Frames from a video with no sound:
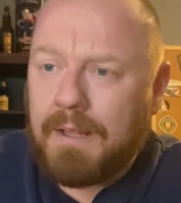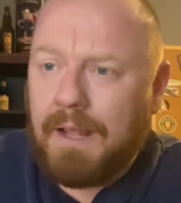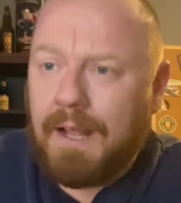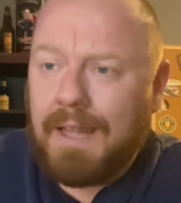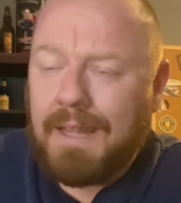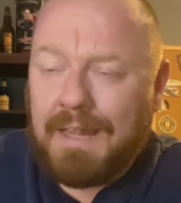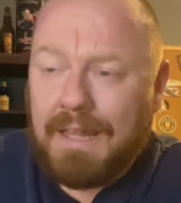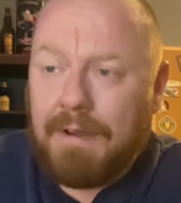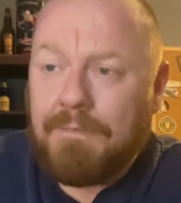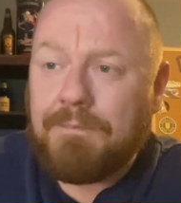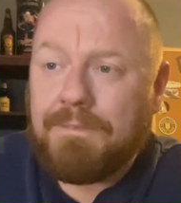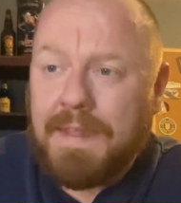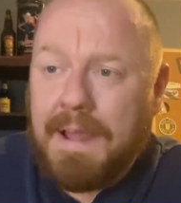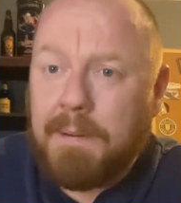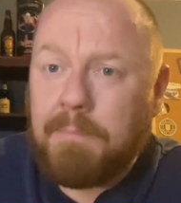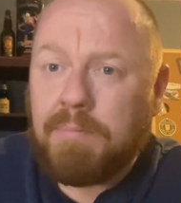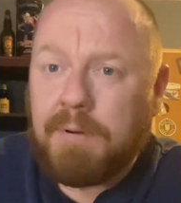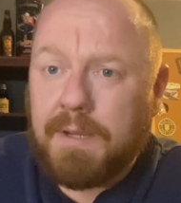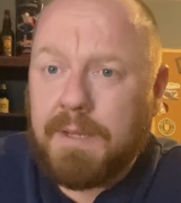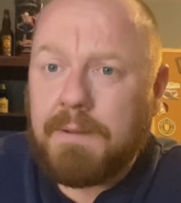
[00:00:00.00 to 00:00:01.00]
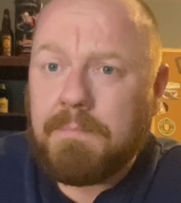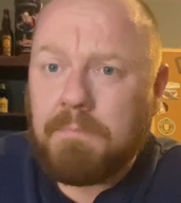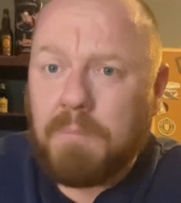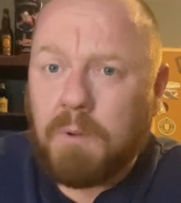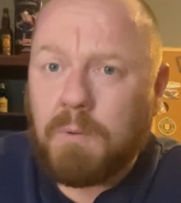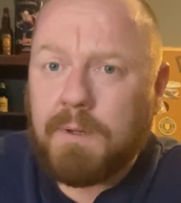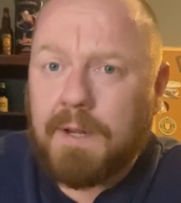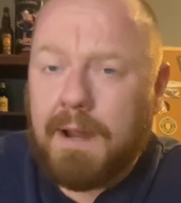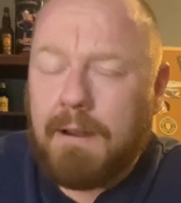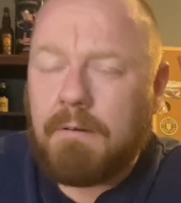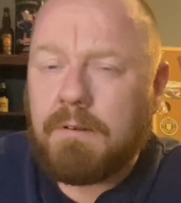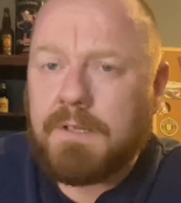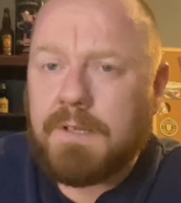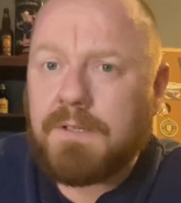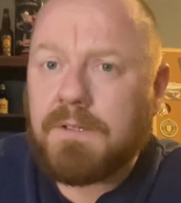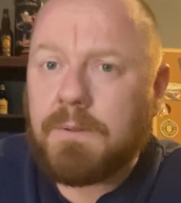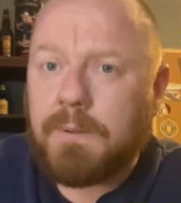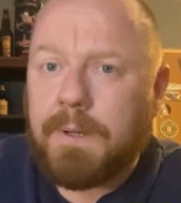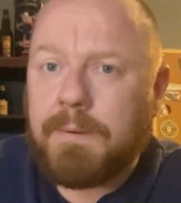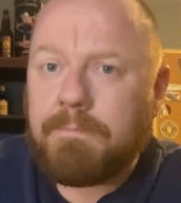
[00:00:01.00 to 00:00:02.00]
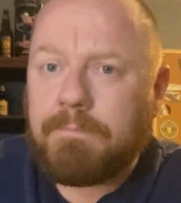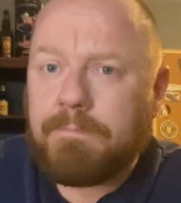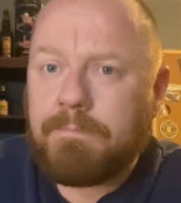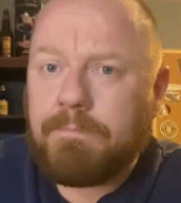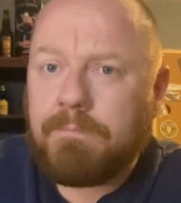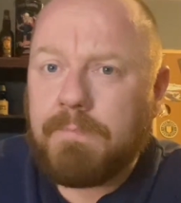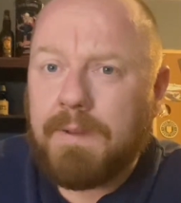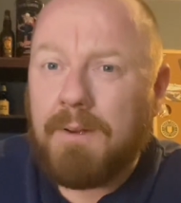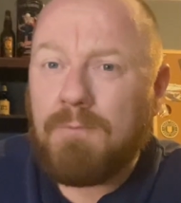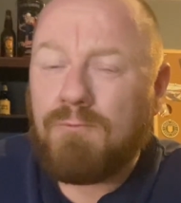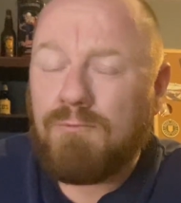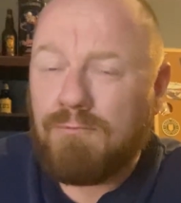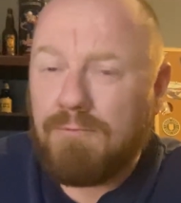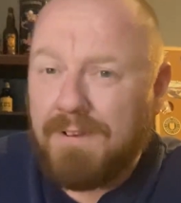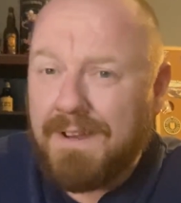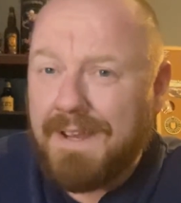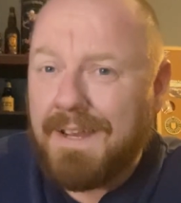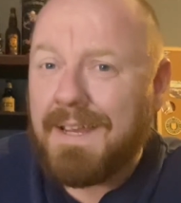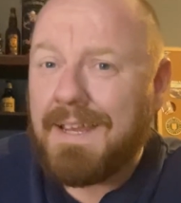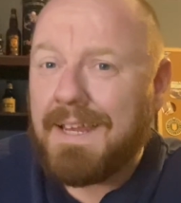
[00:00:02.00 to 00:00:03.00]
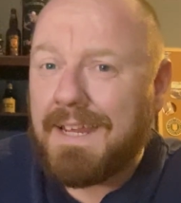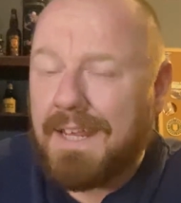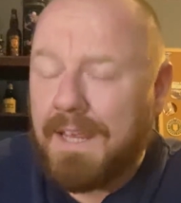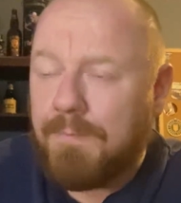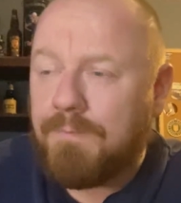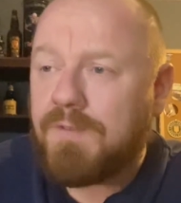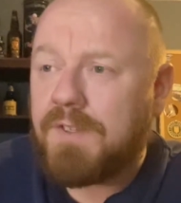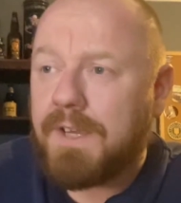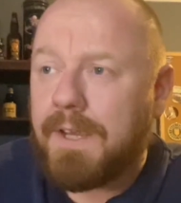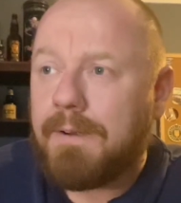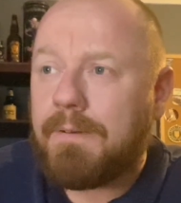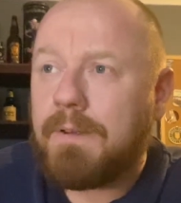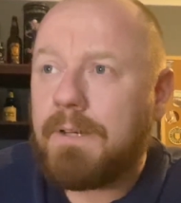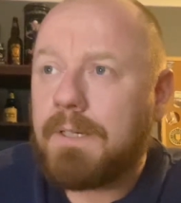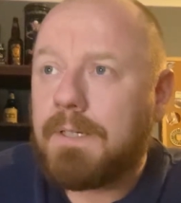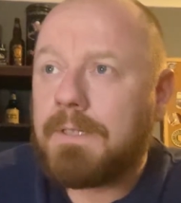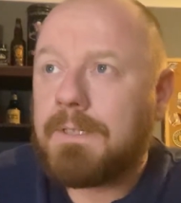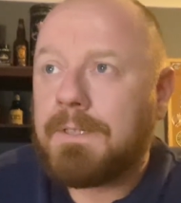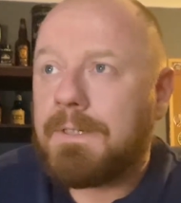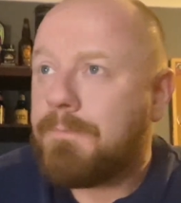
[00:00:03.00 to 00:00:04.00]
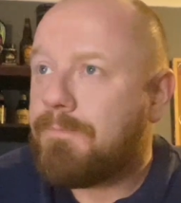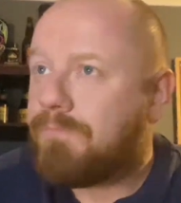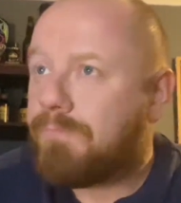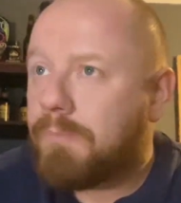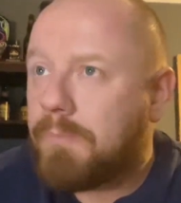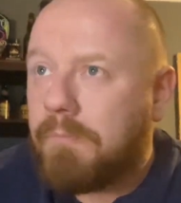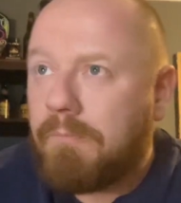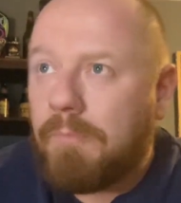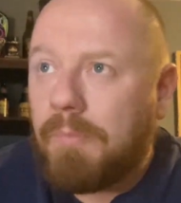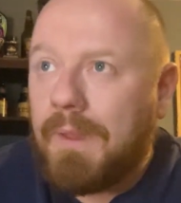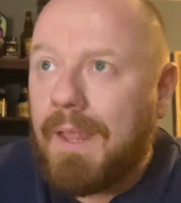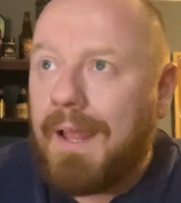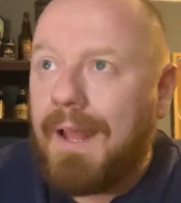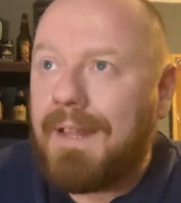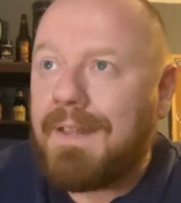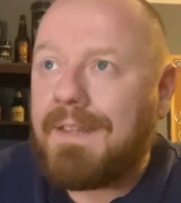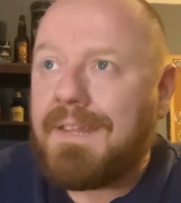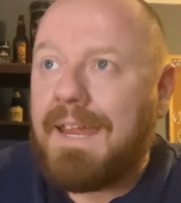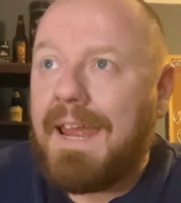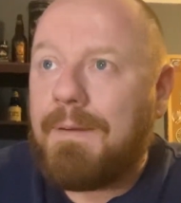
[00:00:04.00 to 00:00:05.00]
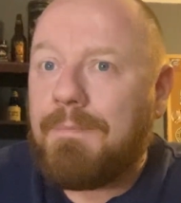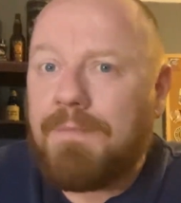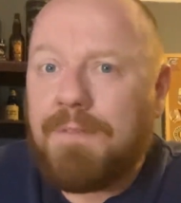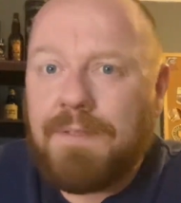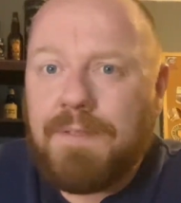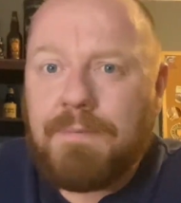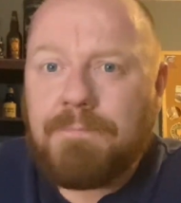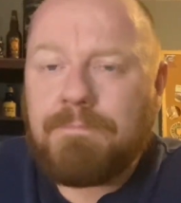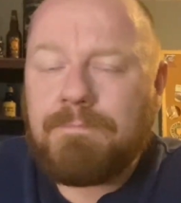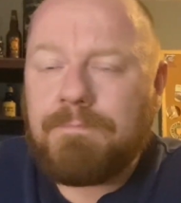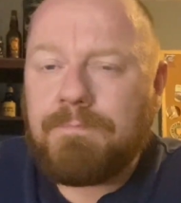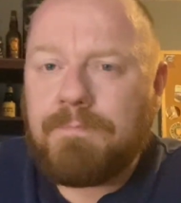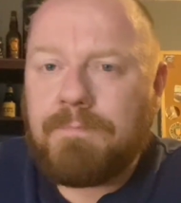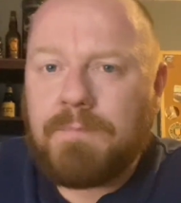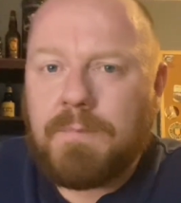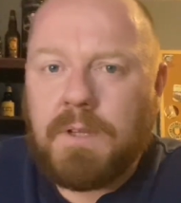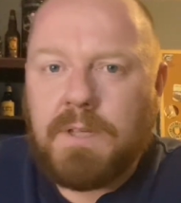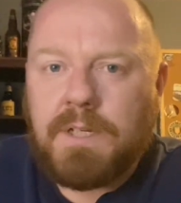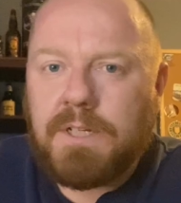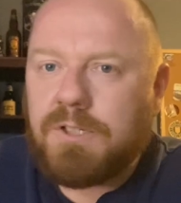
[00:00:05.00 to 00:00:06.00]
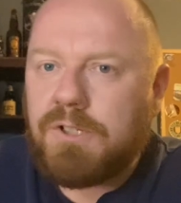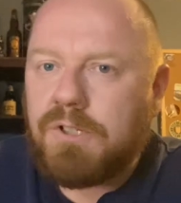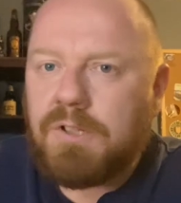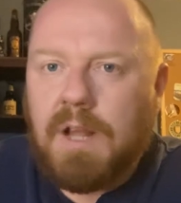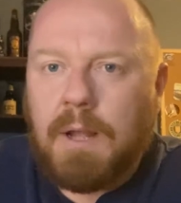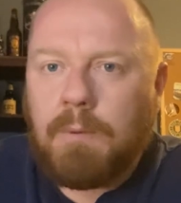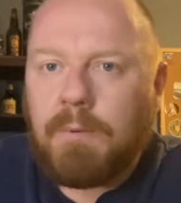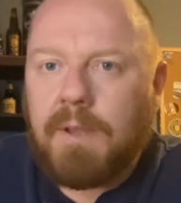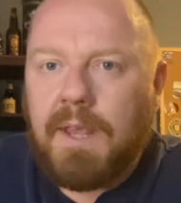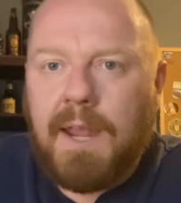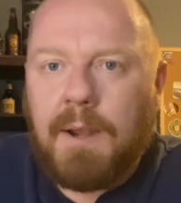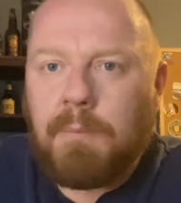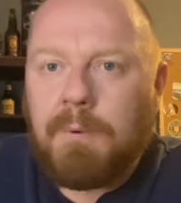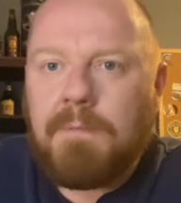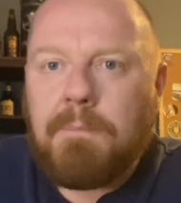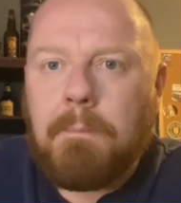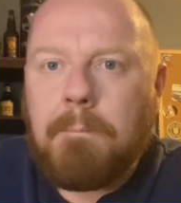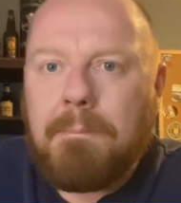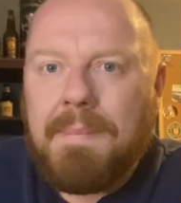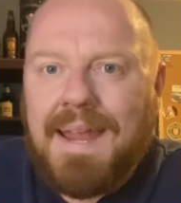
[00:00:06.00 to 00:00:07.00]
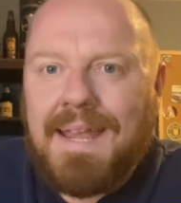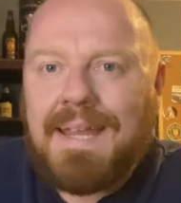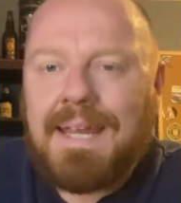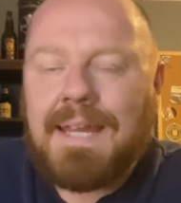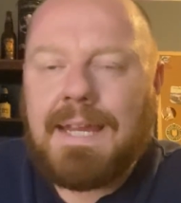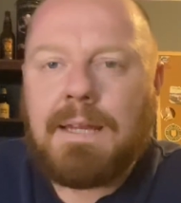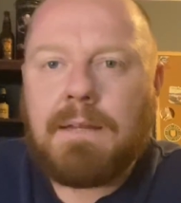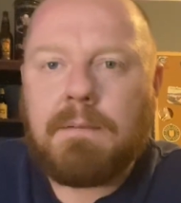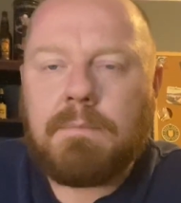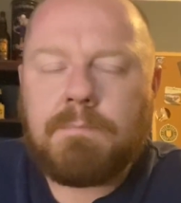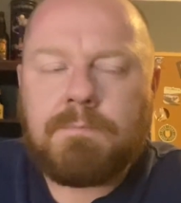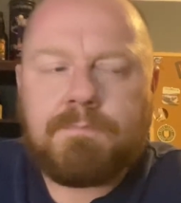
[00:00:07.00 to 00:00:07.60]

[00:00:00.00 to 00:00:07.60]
I love that bready malt character to it. That really gives it a depth that you just don't get with many